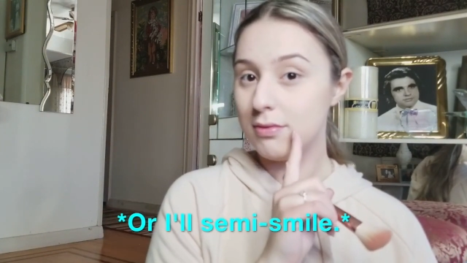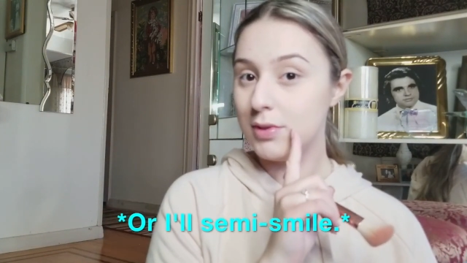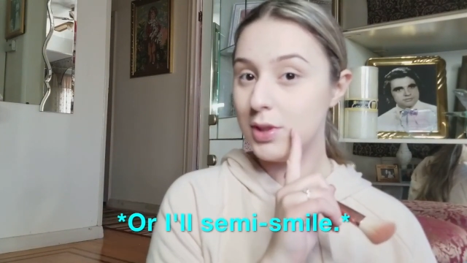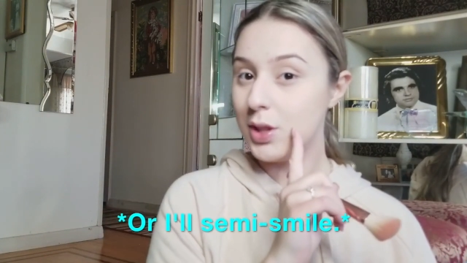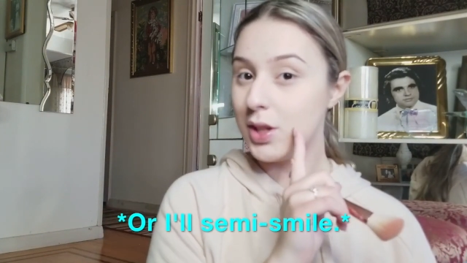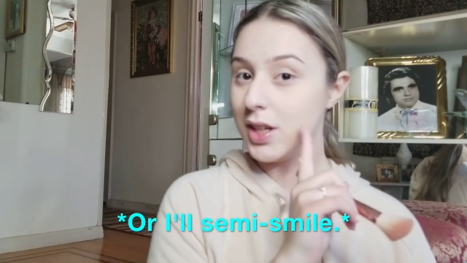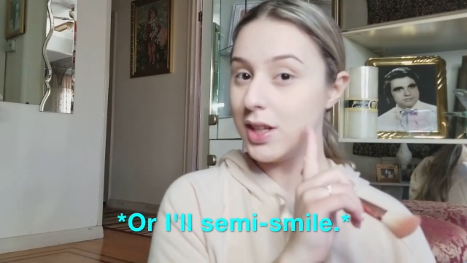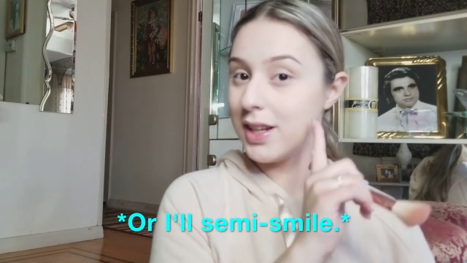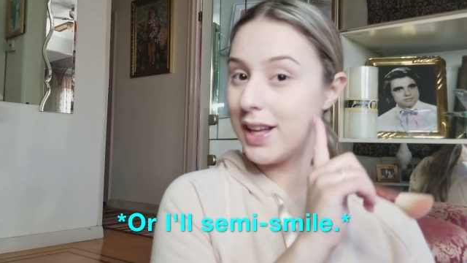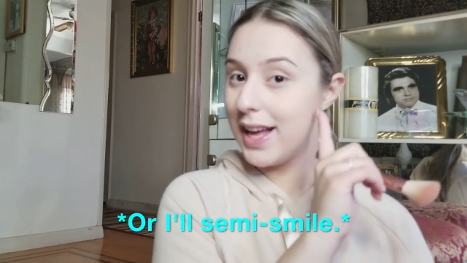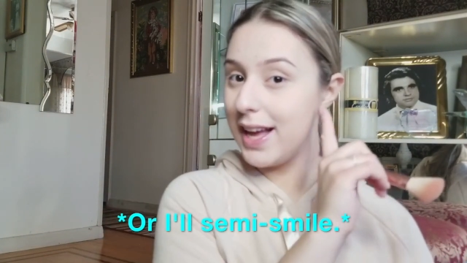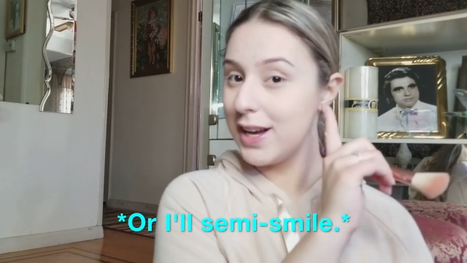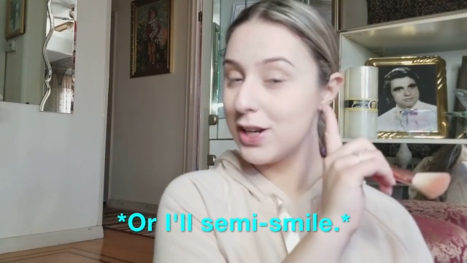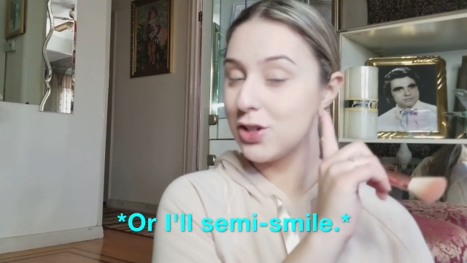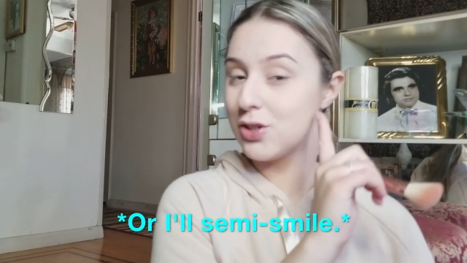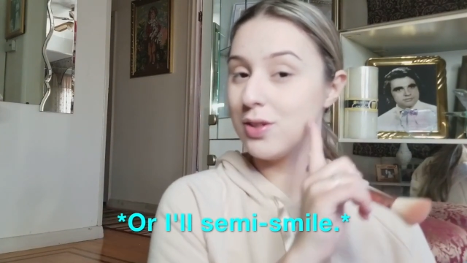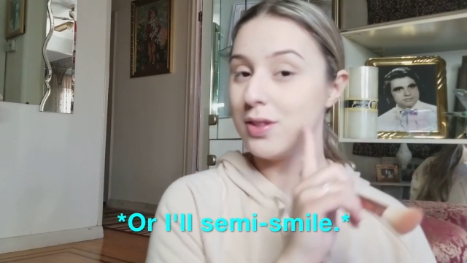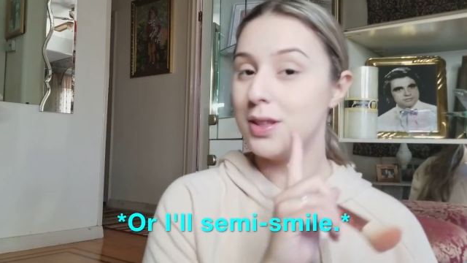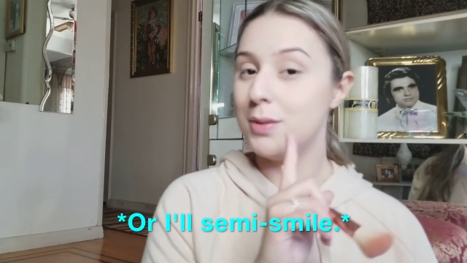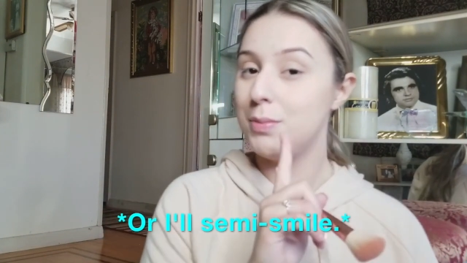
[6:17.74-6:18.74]
you could
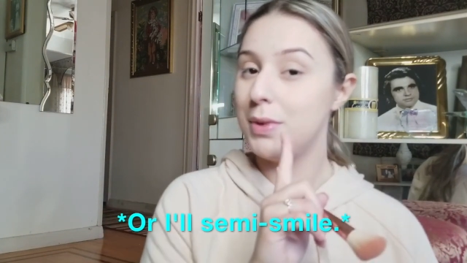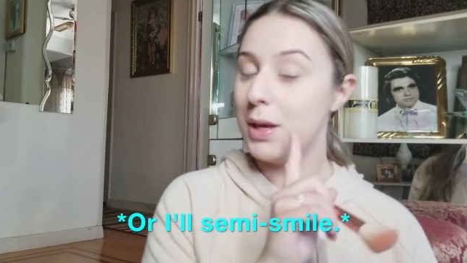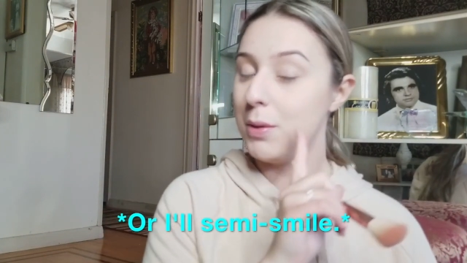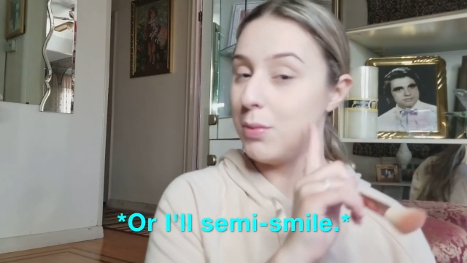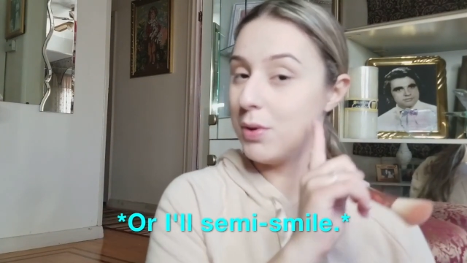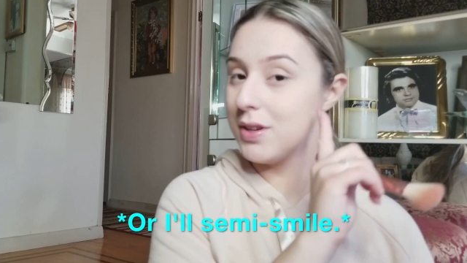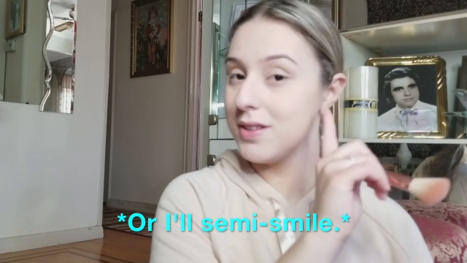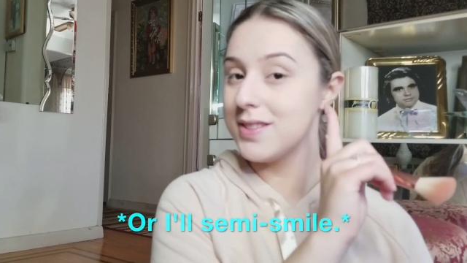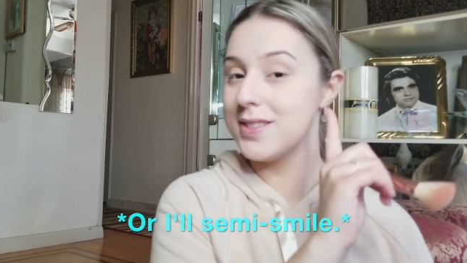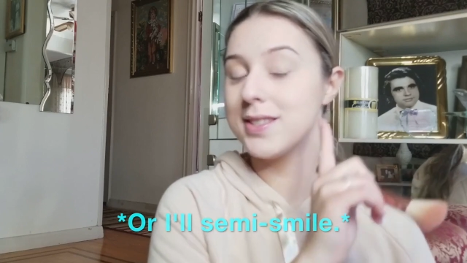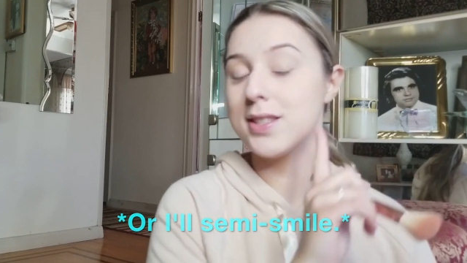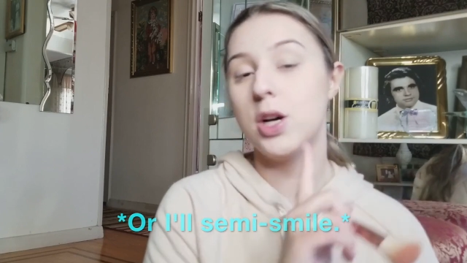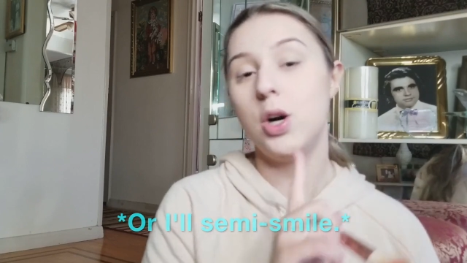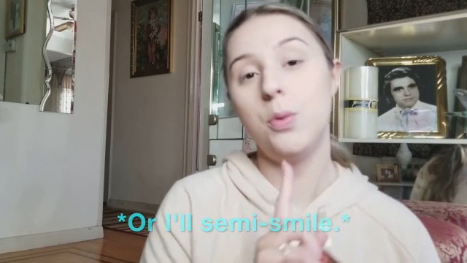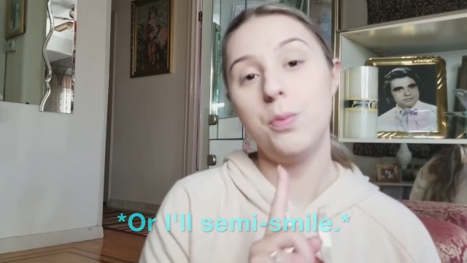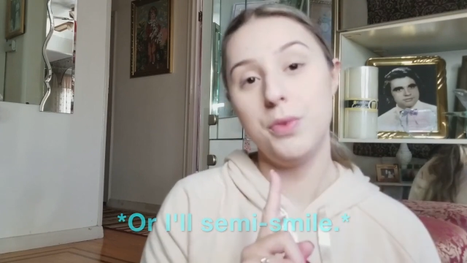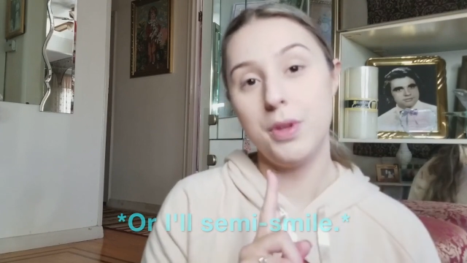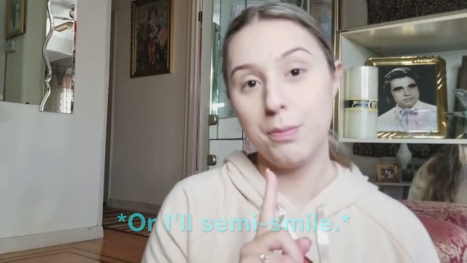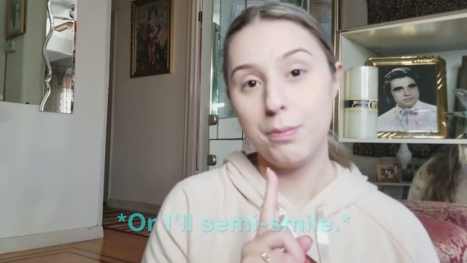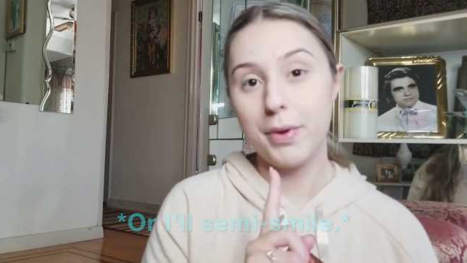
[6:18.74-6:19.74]
actually be able to
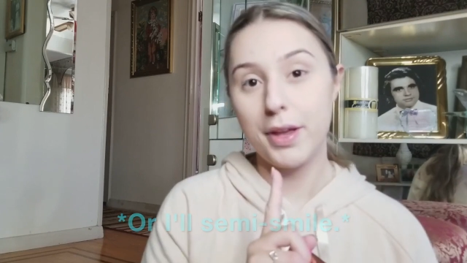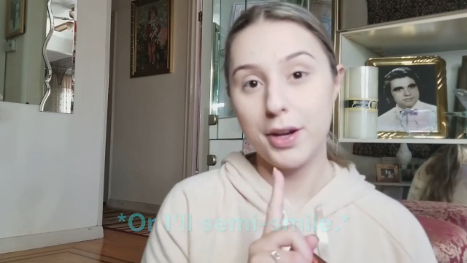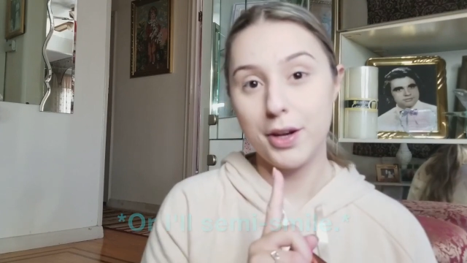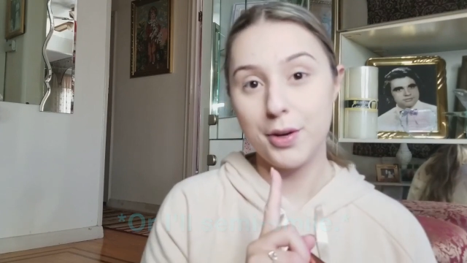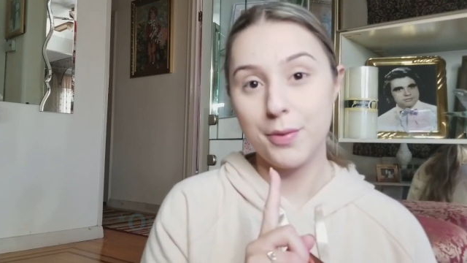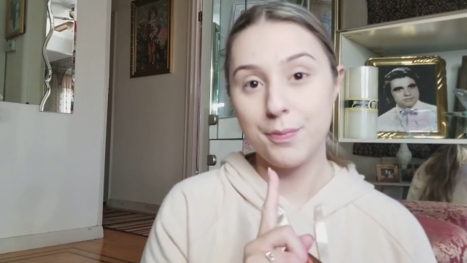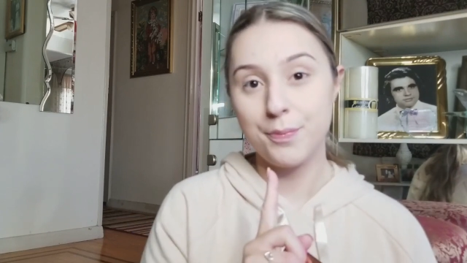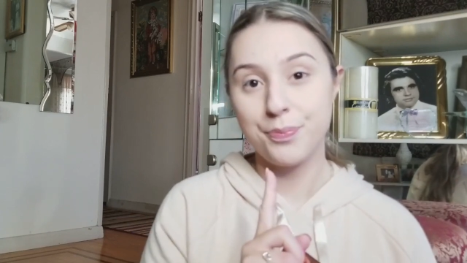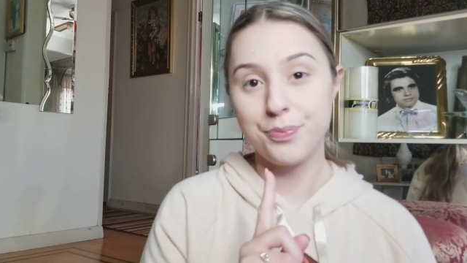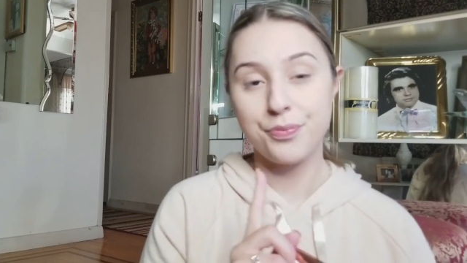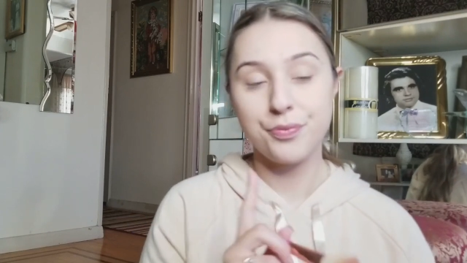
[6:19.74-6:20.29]
sculpt it better.